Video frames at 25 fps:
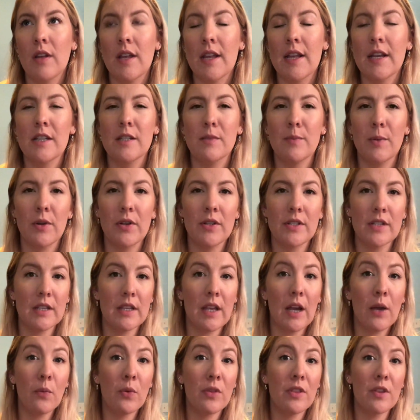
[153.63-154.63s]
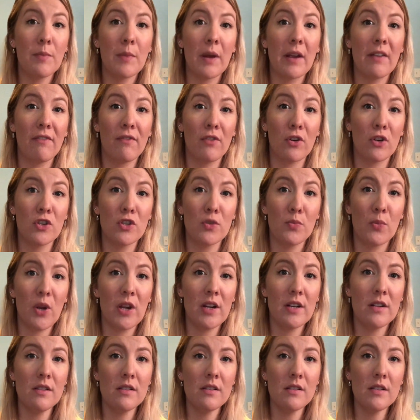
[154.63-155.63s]
experiencing that within my first
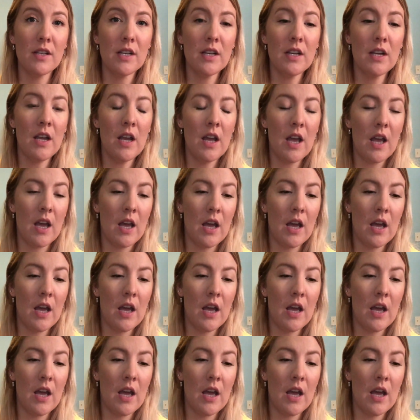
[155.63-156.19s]
pregnancy.